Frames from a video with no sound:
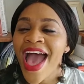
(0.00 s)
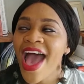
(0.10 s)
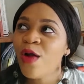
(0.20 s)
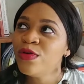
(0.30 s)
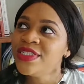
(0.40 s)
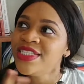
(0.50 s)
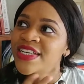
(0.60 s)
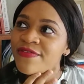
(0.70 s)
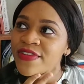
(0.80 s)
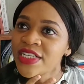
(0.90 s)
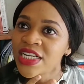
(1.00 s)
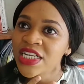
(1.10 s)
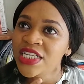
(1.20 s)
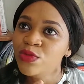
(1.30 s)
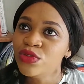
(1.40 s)
I would
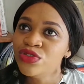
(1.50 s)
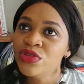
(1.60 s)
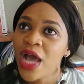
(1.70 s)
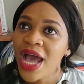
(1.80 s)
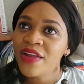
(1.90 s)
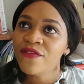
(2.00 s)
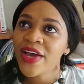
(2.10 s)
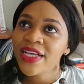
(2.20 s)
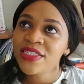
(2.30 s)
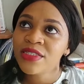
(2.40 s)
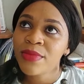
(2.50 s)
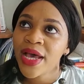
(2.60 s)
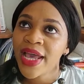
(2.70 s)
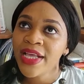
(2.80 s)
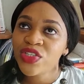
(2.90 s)
definitely advise
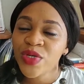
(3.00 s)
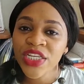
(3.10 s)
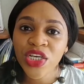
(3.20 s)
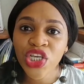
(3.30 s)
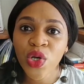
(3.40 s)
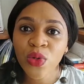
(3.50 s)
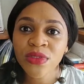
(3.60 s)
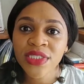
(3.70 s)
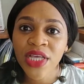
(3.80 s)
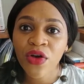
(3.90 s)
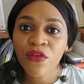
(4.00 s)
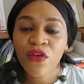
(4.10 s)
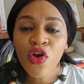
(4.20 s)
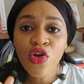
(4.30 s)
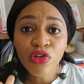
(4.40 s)
my 20-year-old self
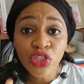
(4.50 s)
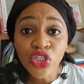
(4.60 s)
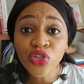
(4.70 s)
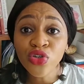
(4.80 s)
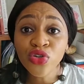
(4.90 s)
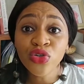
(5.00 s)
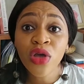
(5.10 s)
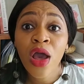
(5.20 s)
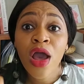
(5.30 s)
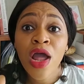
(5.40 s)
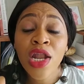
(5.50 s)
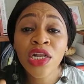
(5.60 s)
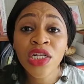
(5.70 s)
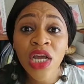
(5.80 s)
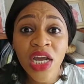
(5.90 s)
to
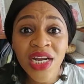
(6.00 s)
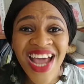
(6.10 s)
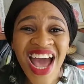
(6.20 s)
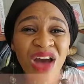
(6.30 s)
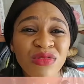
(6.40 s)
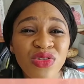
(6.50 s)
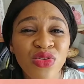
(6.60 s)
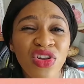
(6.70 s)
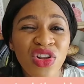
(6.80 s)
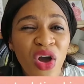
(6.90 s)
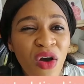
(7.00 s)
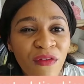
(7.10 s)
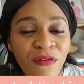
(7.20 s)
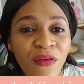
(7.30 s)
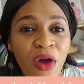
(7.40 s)
learn how to
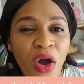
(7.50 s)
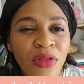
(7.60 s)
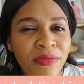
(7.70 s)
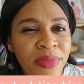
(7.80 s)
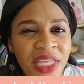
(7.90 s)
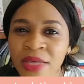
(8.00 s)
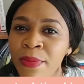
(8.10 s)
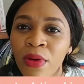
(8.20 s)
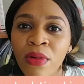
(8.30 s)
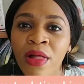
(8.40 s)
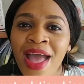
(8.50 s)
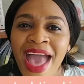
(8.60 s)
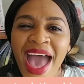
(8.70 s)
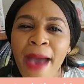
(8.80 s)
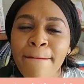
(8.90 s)
love on people
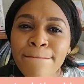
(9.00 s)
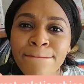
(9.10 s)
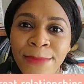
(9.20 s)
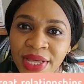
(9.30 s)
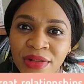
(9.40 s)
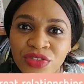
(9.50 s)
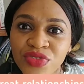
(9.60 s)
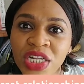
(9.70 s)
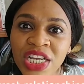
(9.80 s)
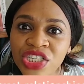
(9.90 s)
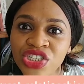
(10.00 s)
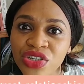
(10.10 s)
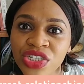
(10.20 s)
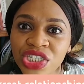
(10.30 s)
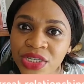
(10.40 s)
and build
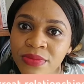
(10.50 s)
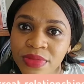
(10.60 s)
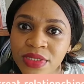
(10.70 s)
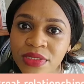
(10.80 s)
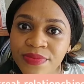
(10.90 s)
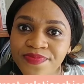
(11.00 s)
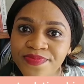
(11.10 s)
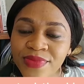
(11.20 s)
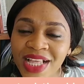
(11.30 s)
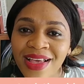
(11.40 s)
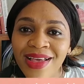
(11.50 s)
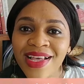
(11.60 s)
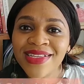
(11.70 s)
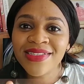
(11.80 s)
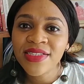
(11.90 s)
relationships.
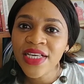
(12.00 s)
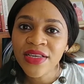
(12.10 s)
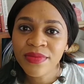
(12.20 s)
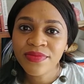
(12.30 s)
See,